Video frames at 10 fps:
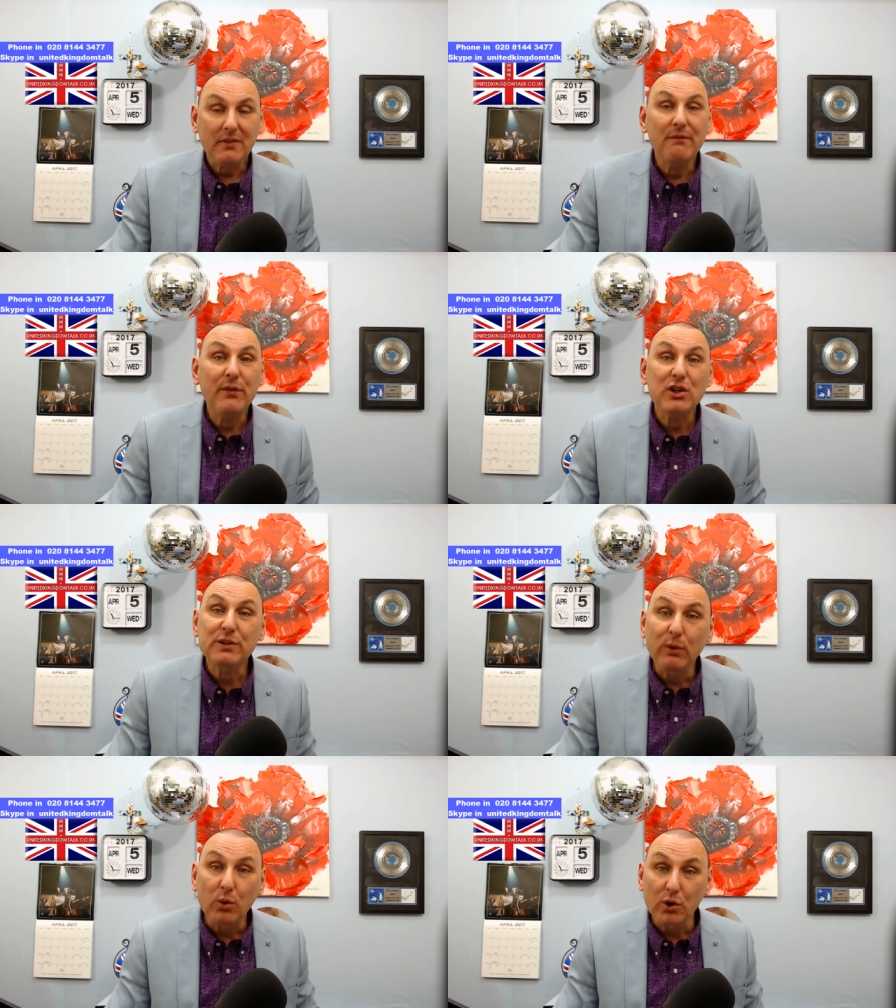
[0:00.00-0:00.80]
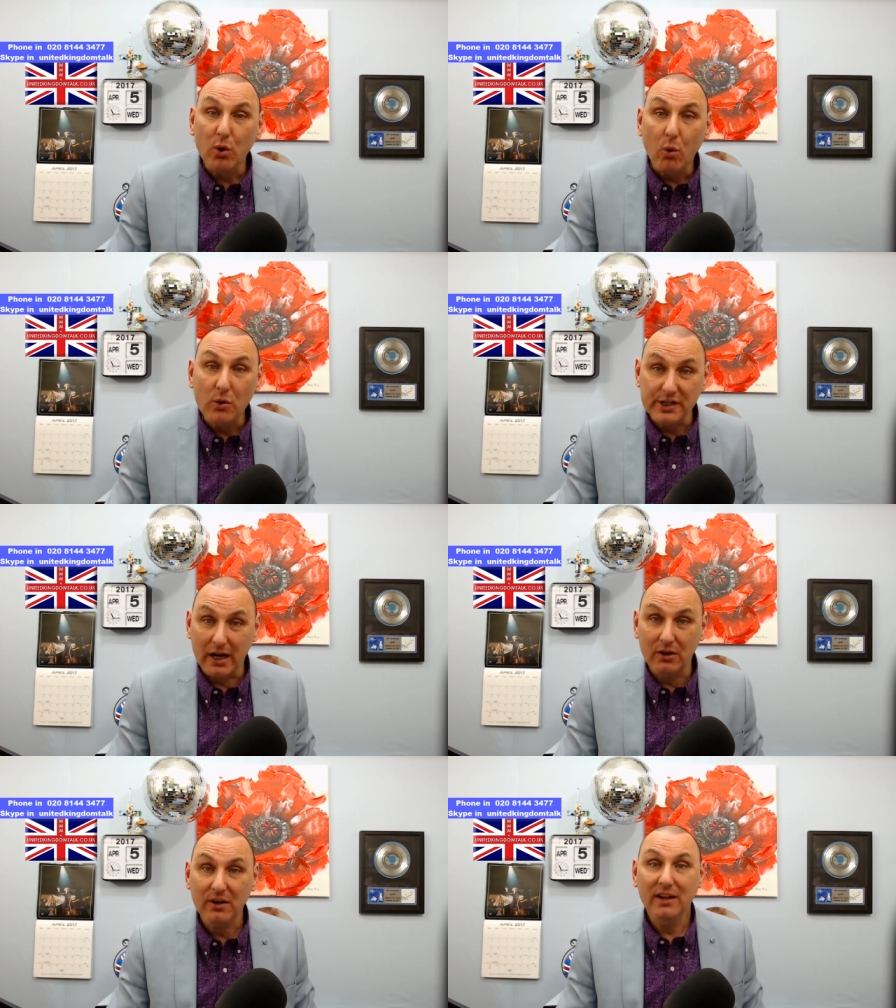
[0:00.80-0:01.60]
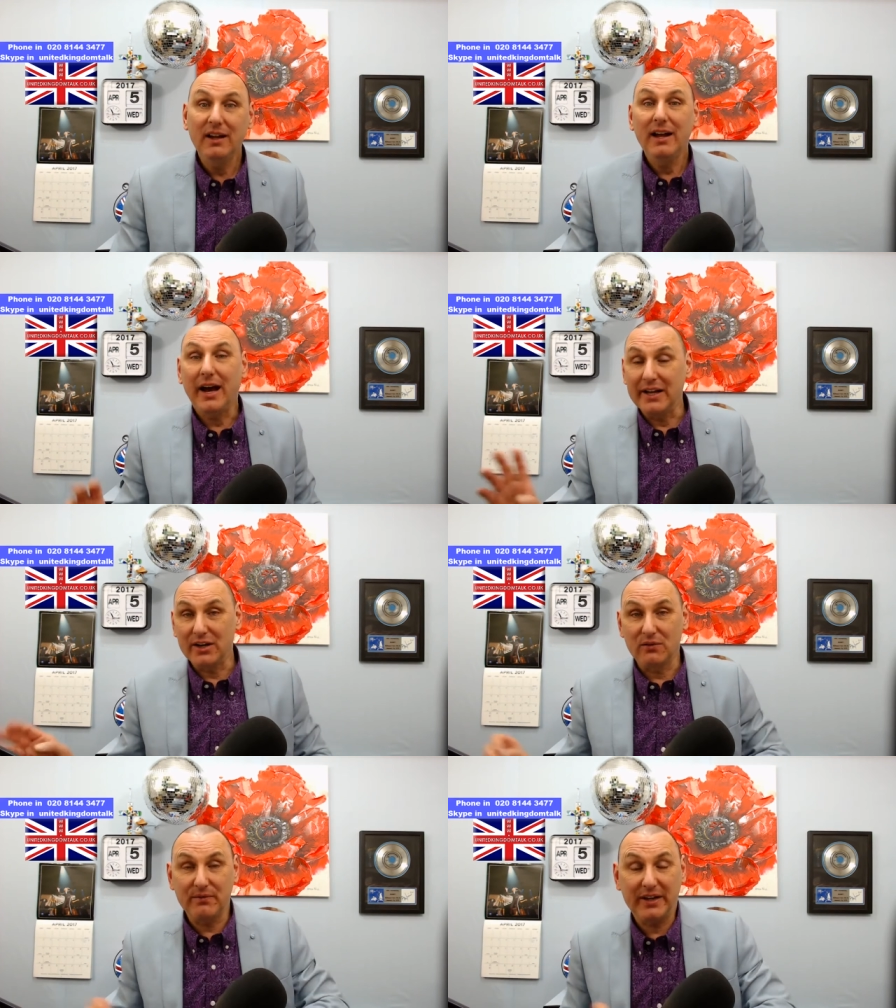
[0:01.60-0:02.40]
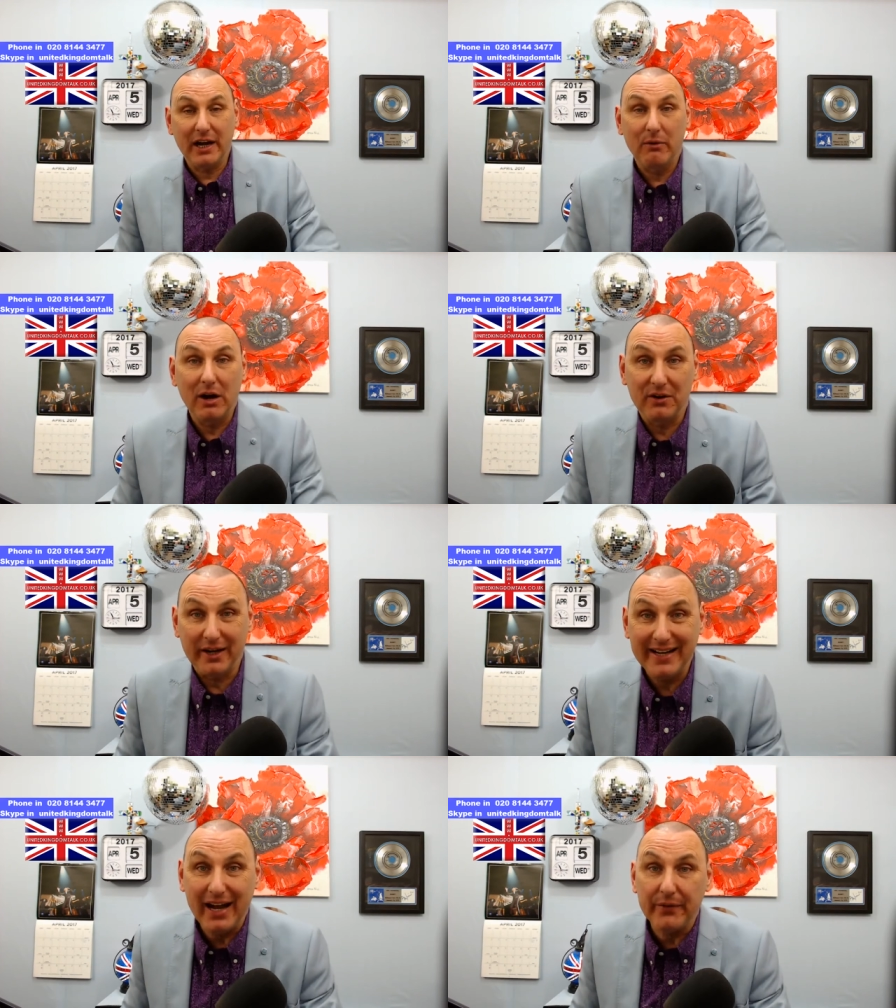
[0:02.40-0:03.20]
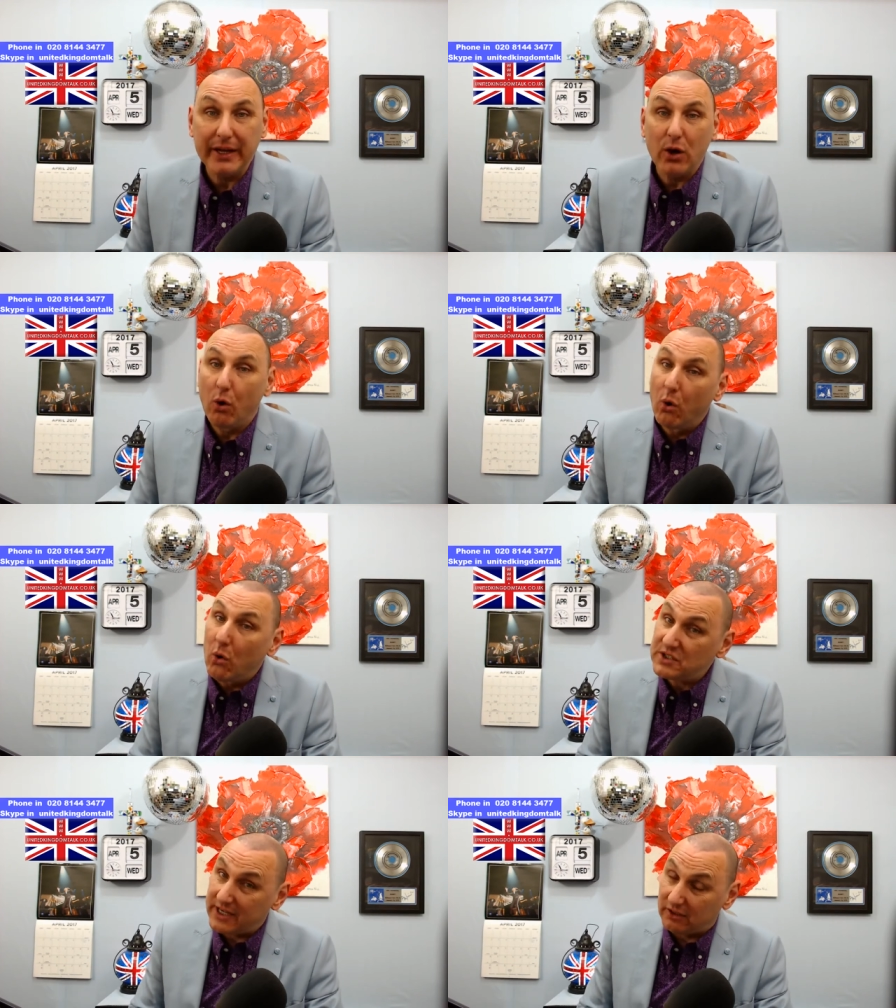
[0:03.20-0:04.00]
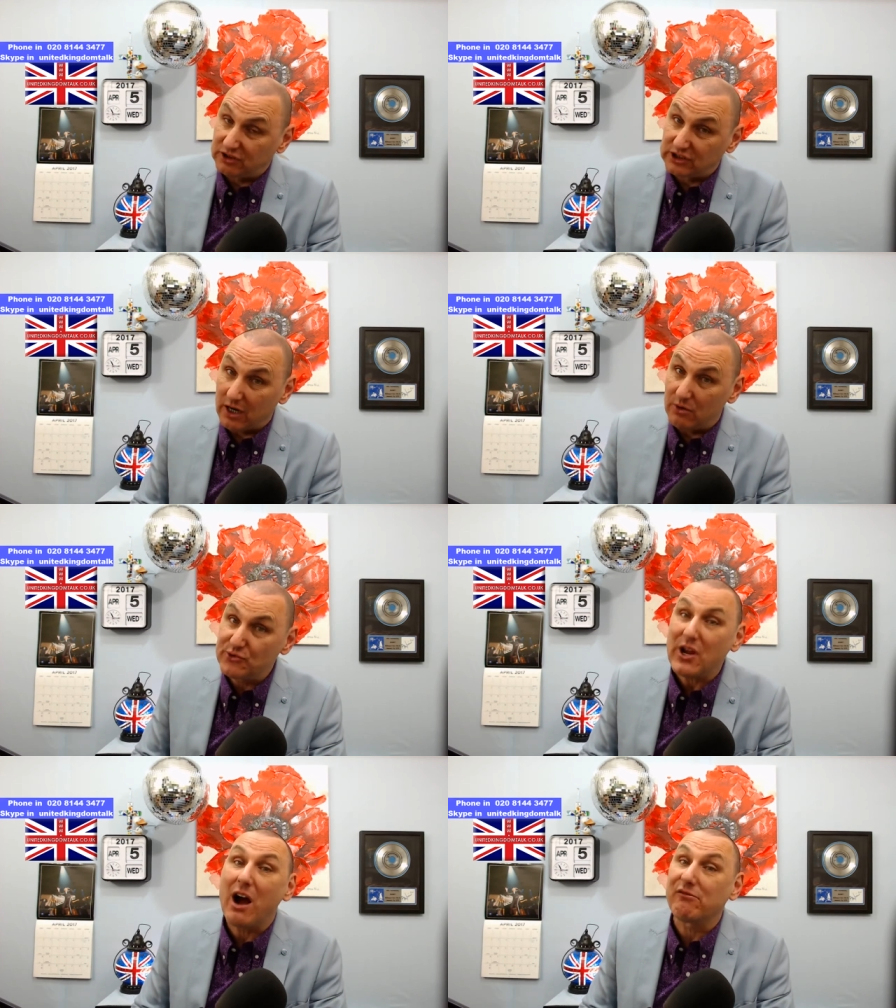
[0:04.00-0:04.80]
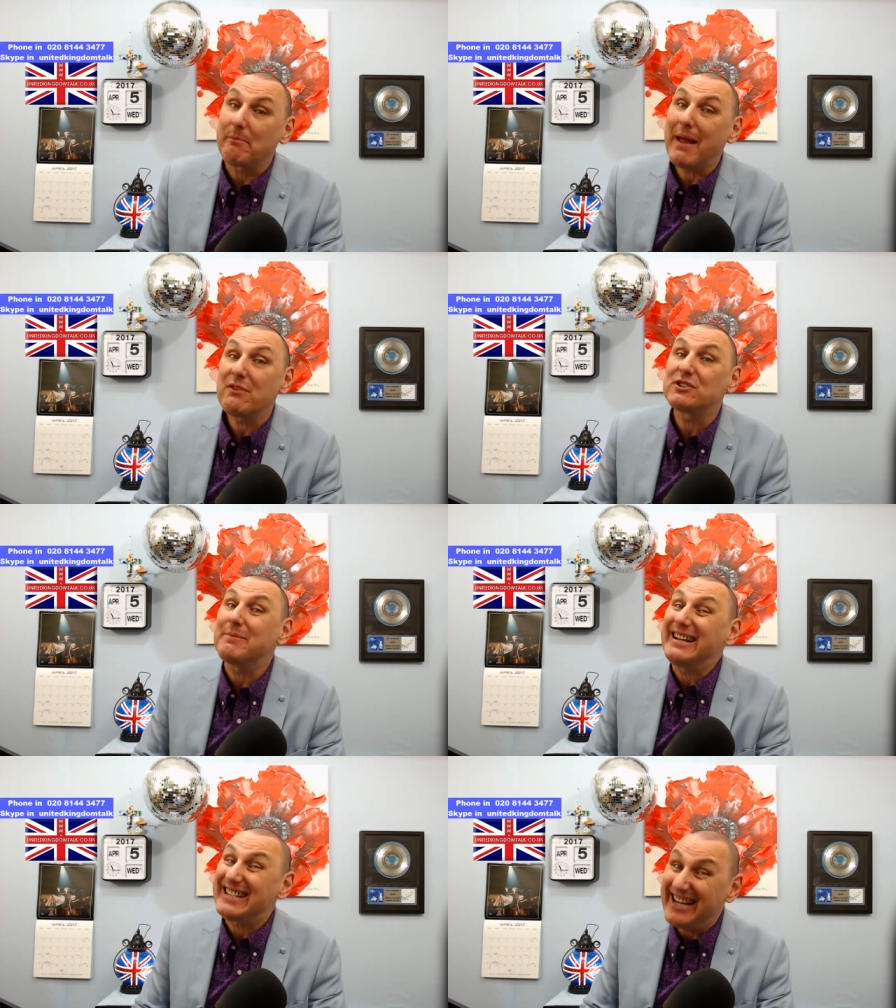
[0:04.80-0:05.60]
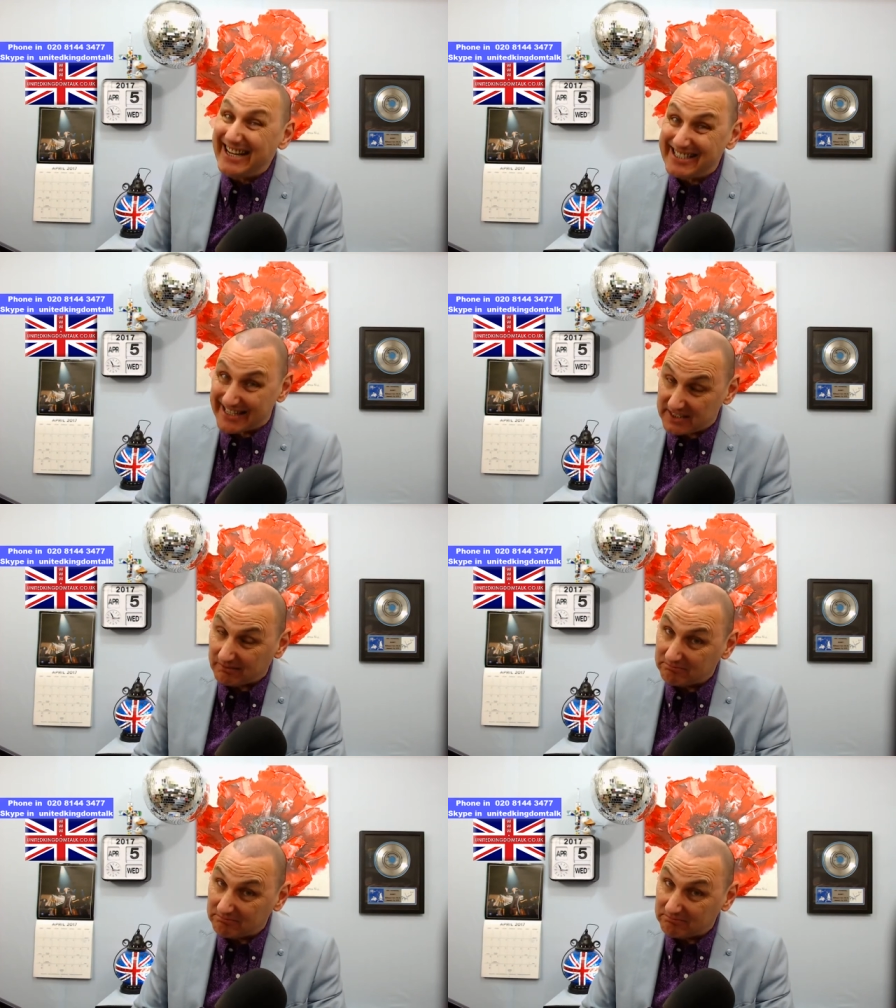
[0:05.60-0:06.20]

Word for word: First of all, on audio and then on video only. Now, the audio shows are about to be deleted.